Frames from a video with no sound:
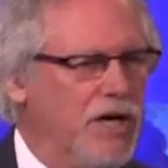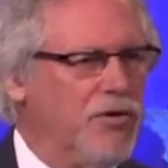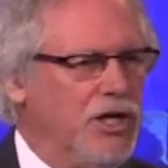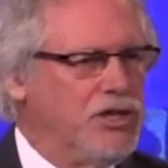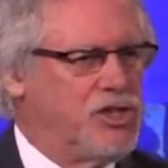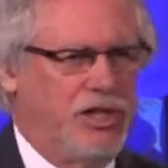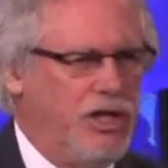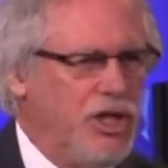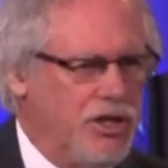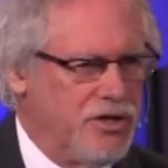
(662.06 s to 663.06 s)
never needs to
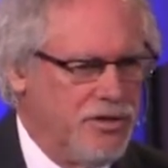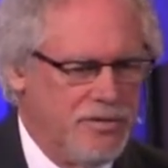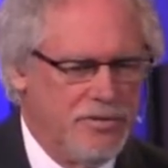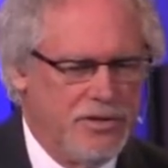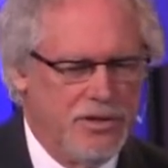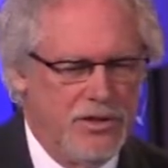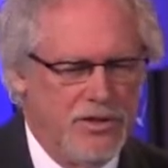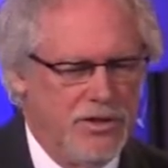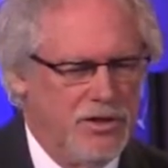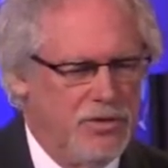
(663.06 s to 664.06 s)
eat.
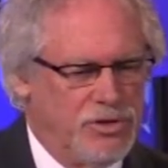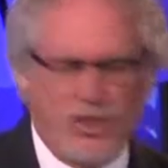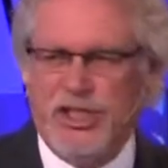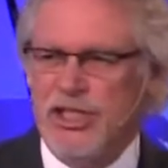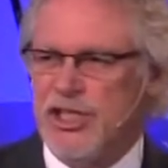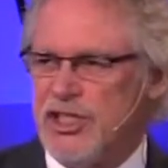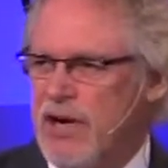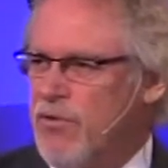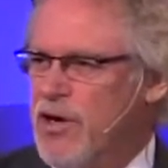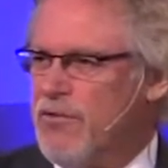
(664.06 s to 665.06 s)
Was Jesus
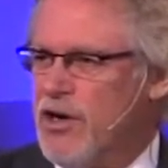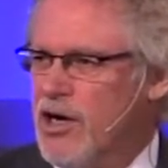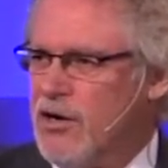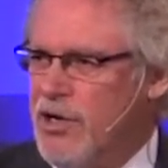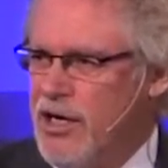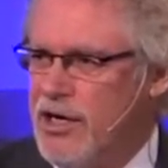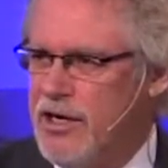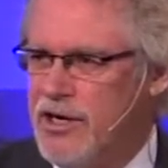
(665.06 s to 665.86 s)
ever even hungry?